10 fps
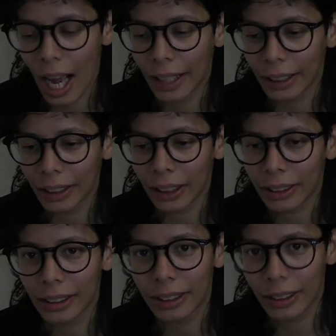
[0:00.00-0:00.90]
I
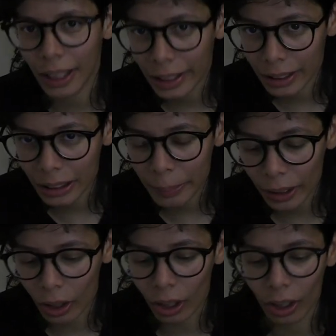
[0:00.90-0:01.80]
cannot stand him
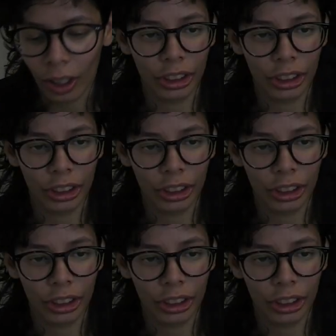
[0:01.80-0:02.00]
at all.